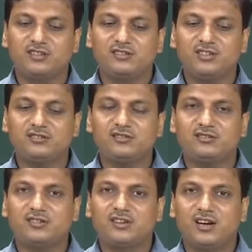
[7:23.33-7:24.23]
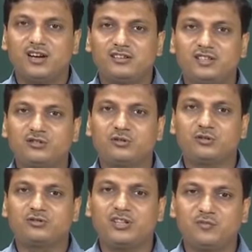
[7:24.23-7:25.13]
this at this
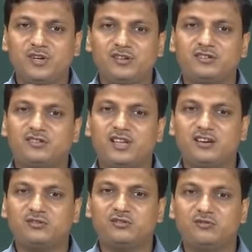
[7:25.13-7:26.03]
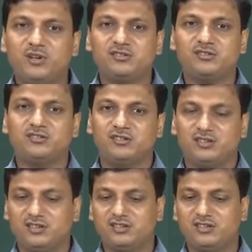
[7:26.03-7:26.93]
zone. That means that zone means
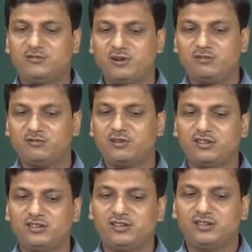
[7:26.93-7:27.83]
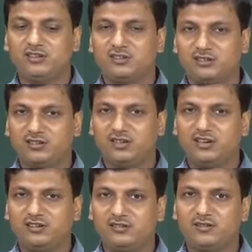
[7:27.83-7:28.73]
it is defined over the
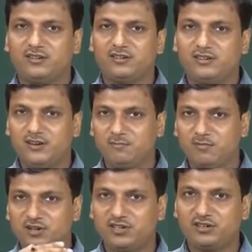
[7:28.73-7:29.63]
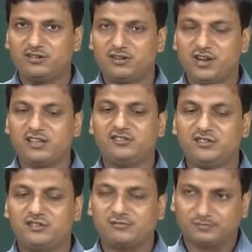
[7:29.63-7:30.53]
certain temperature
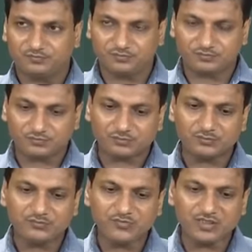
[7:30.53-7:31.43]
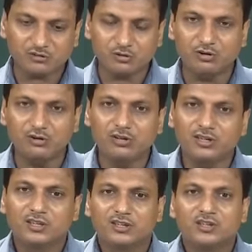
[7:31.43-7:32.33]
range. So,
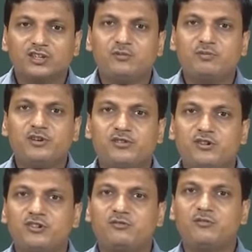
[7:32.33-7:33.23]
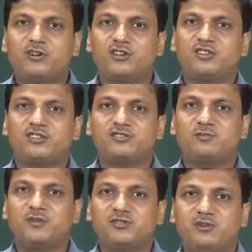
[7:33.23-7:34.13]
if we know for a
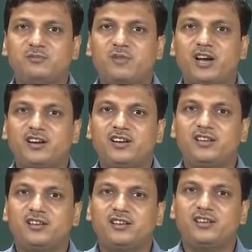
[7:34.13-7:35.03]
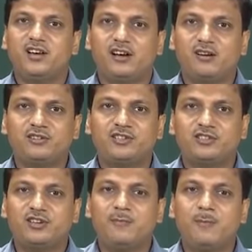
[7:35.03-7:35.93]
specific binary alloy
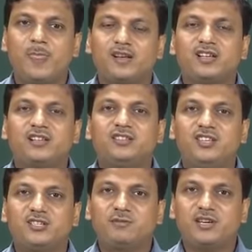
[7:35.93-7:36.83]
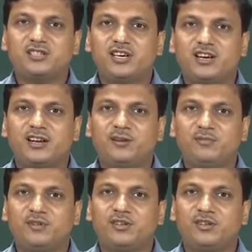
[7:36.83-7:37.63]
system, this phase diagram